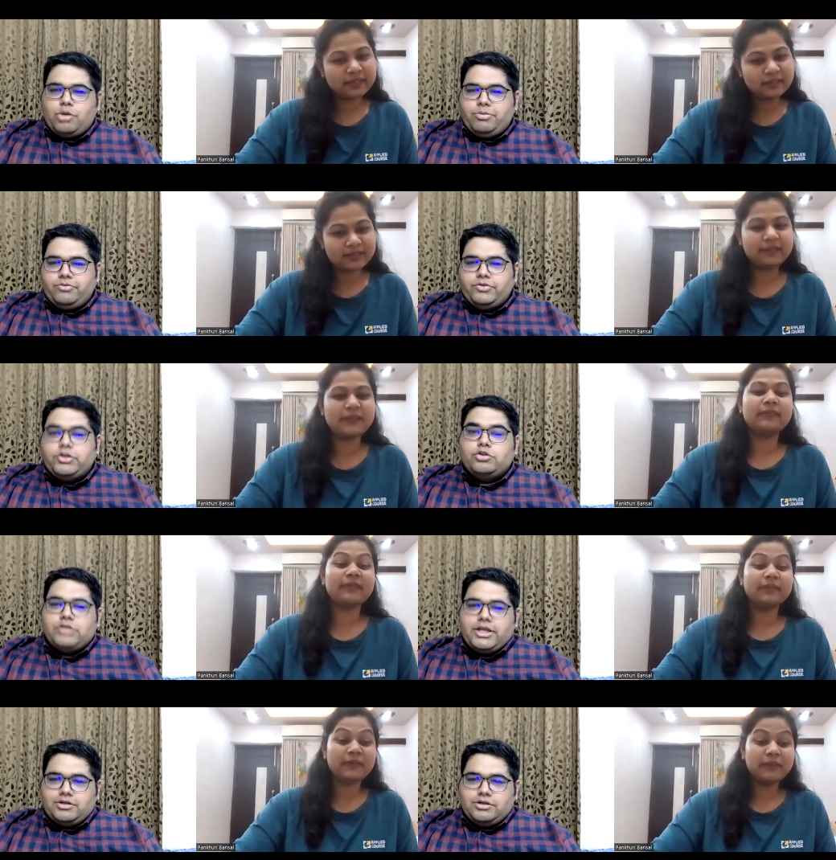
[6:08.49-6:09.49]
Speaker 1: topper videos
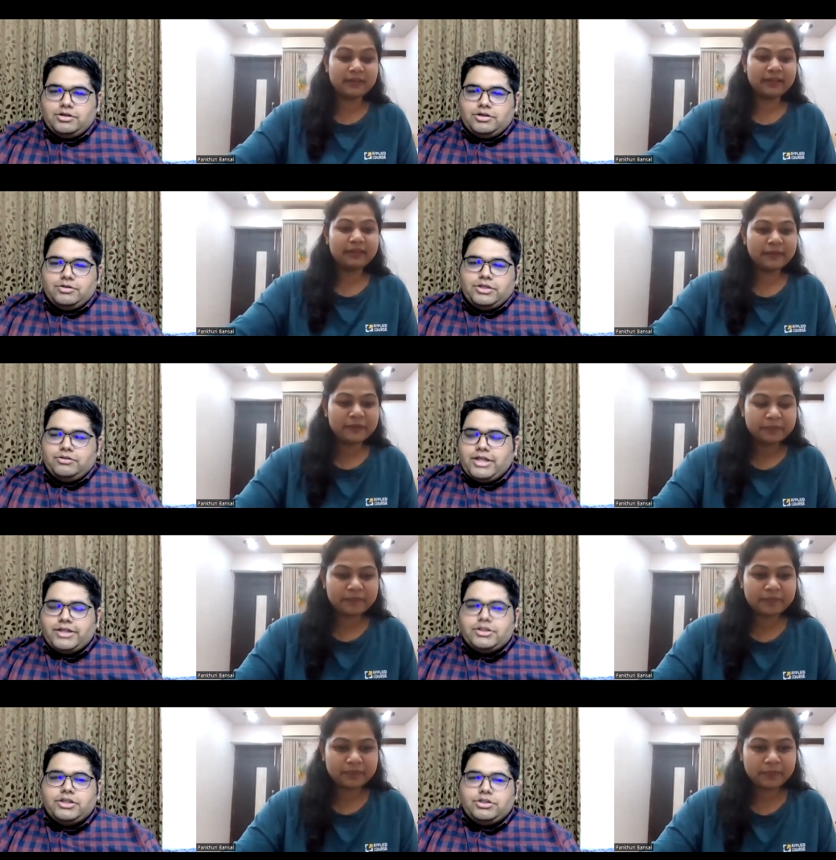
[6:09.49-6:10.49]
like the
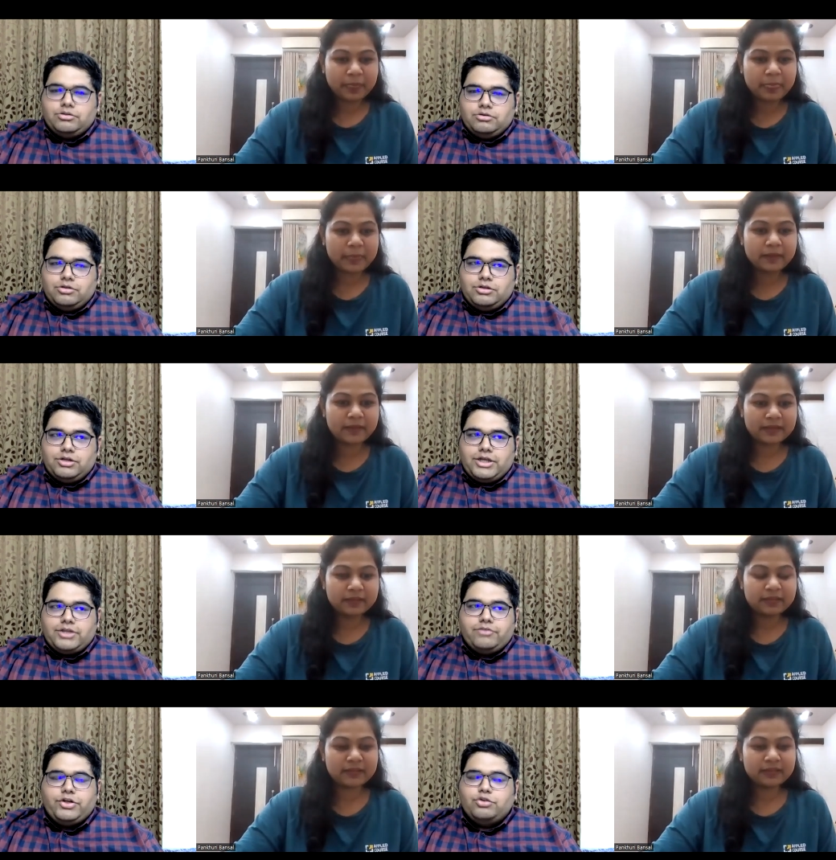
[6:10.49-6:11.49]

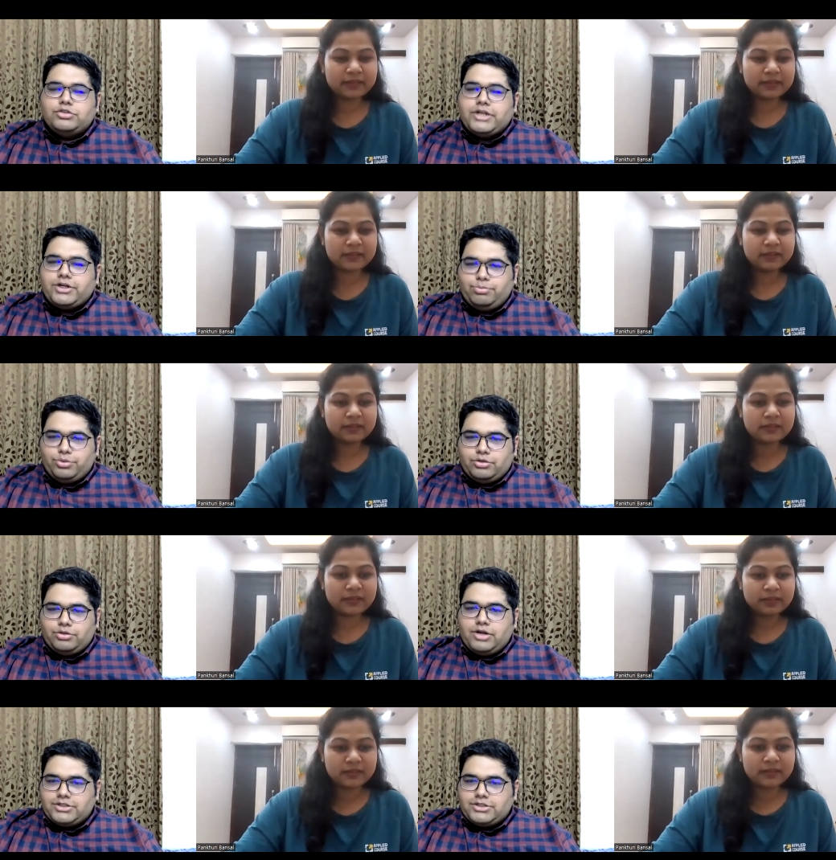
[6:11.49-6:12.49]
videos that you put
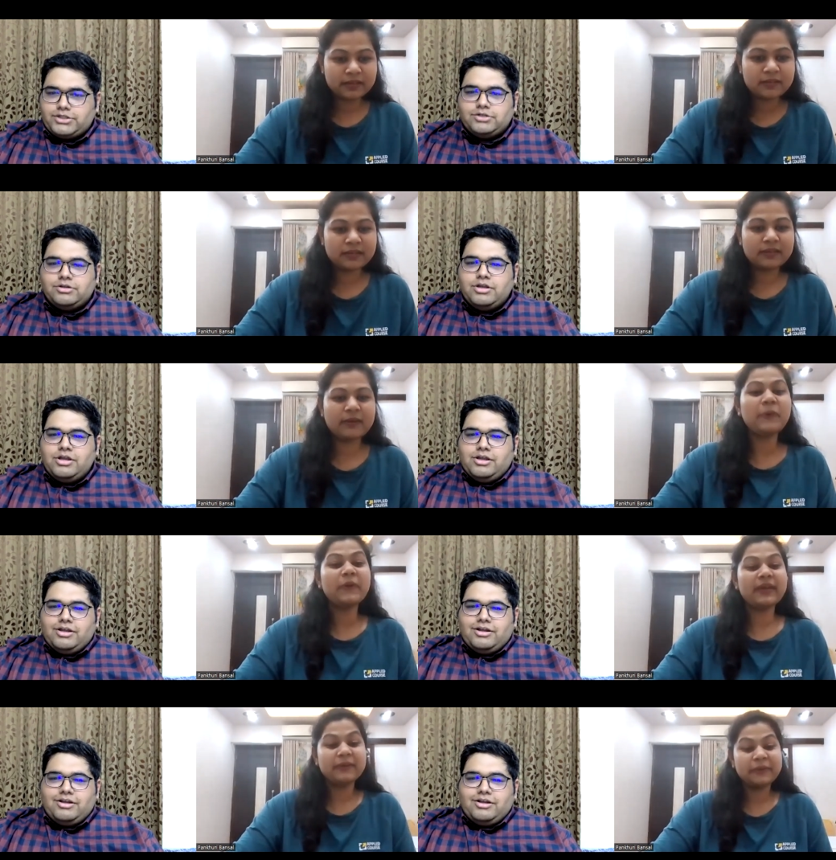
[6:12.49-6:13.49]
last year.
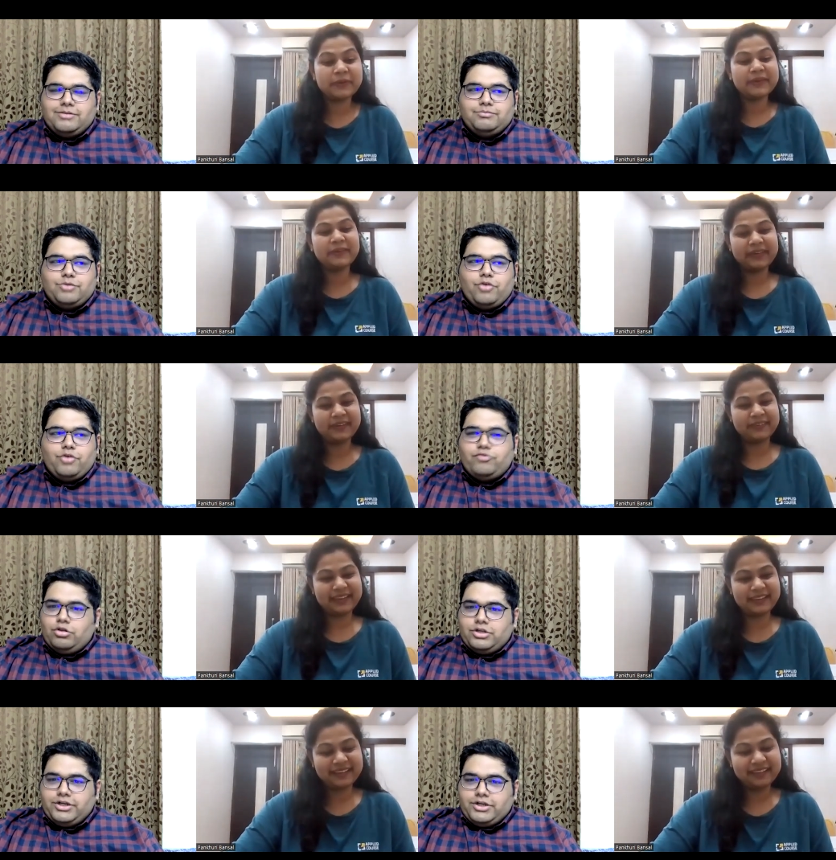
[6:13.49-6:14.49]
Okay, all
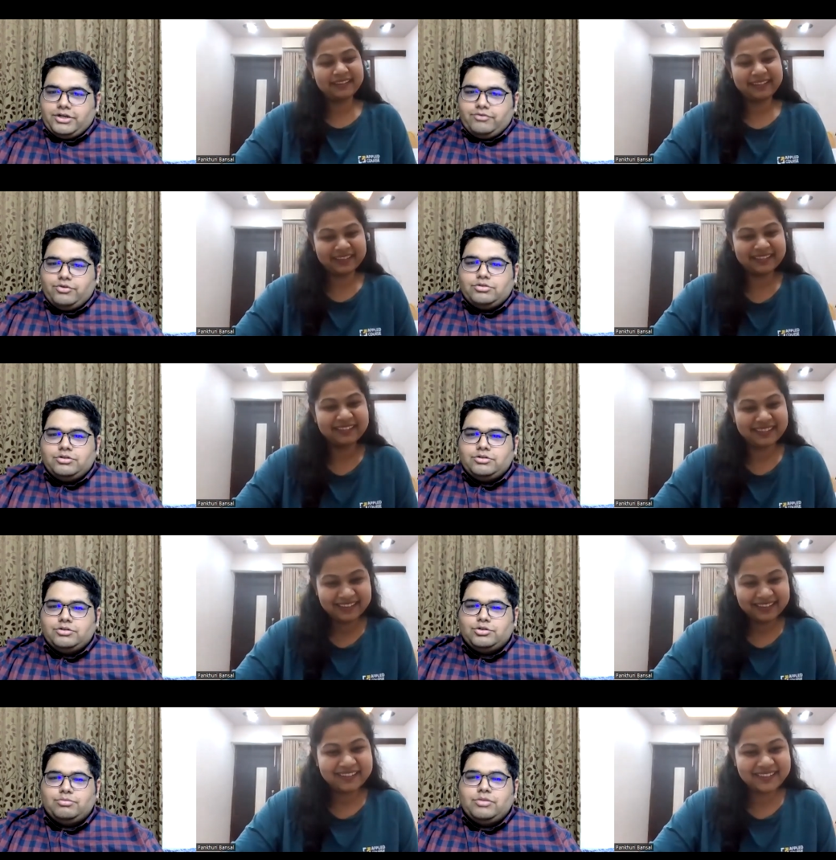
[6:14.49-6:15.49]
the interviews. So